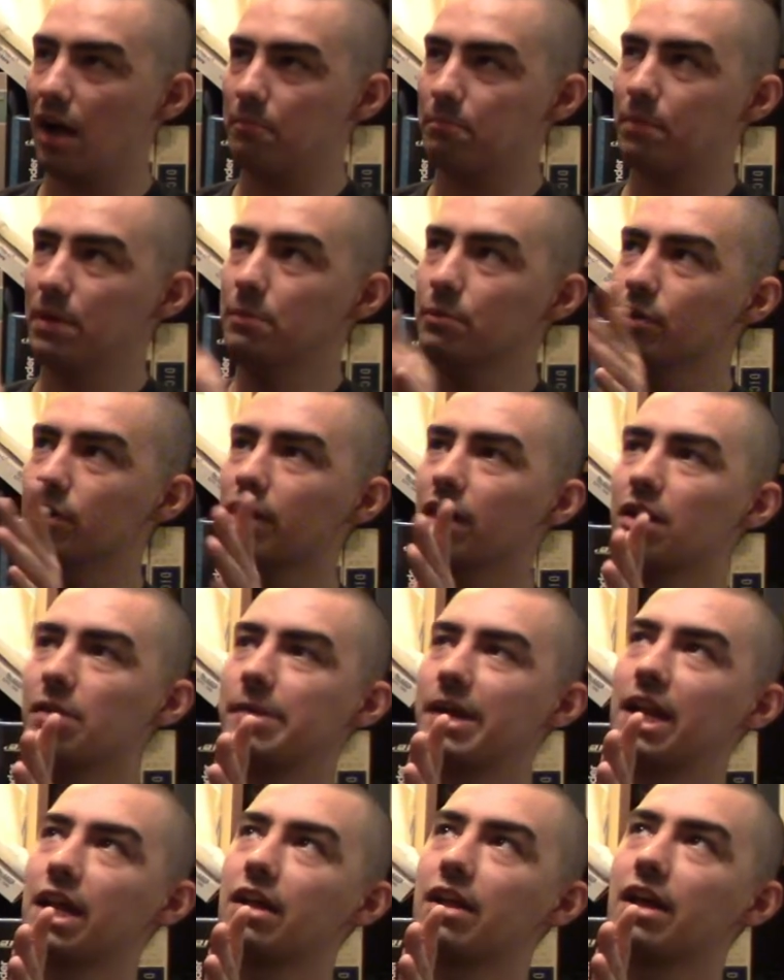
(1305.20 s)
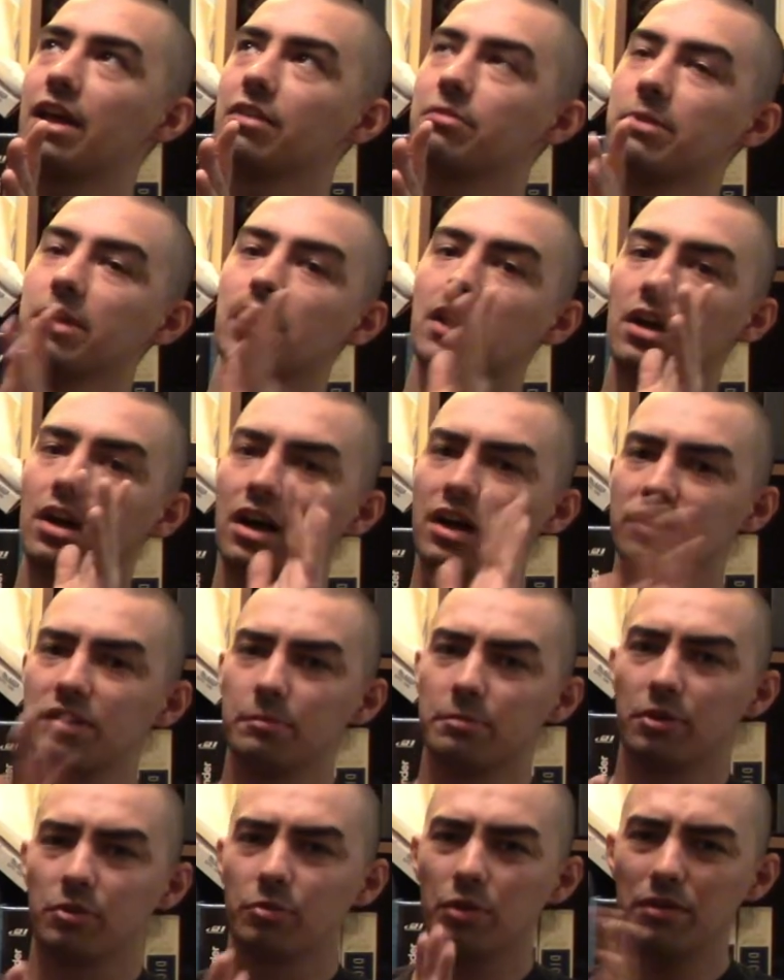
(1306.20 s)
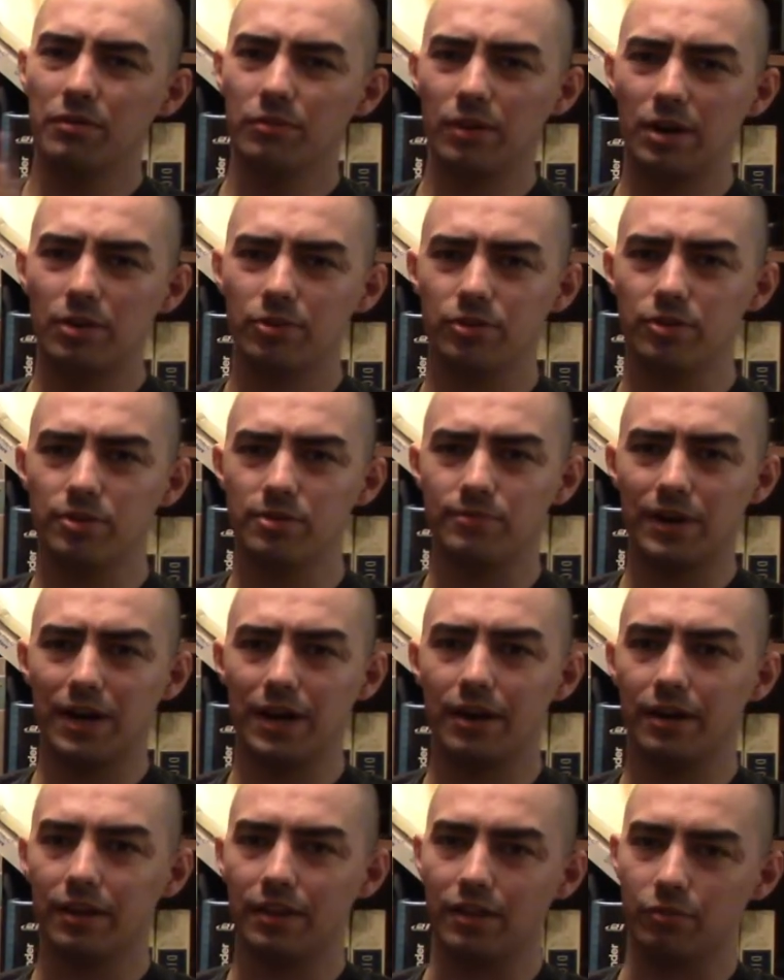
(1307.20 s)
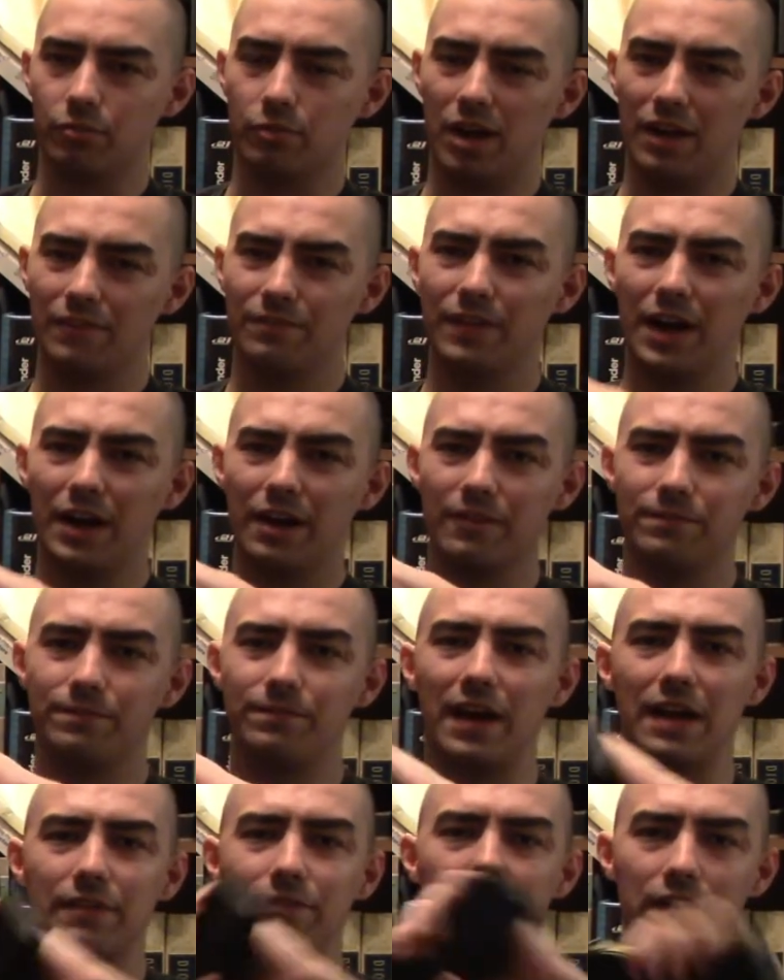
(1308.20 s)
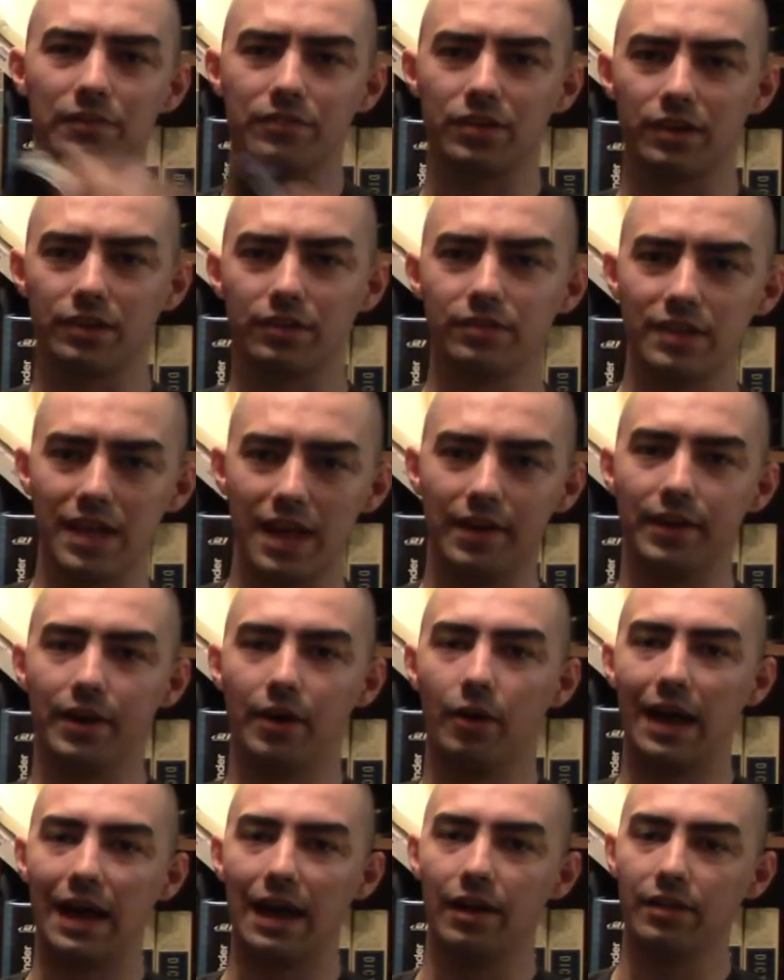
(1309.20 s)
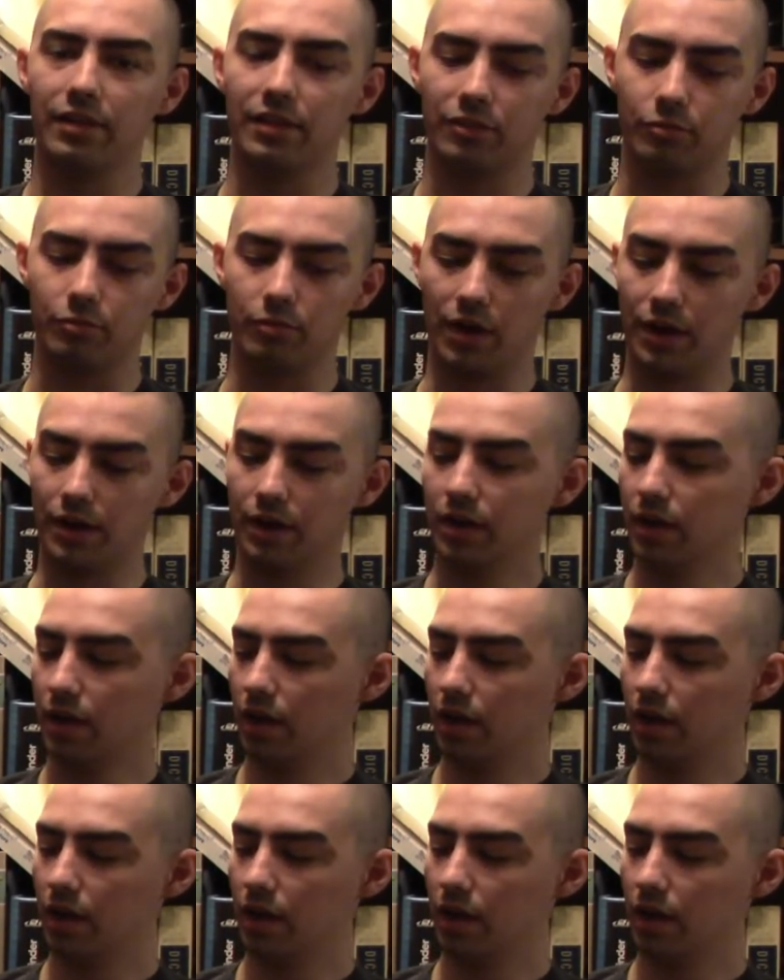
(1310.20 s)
people would automatically ask me, Tipper, what rounds do you fire out of this? Well, I fire 5.56 NATO out of this one.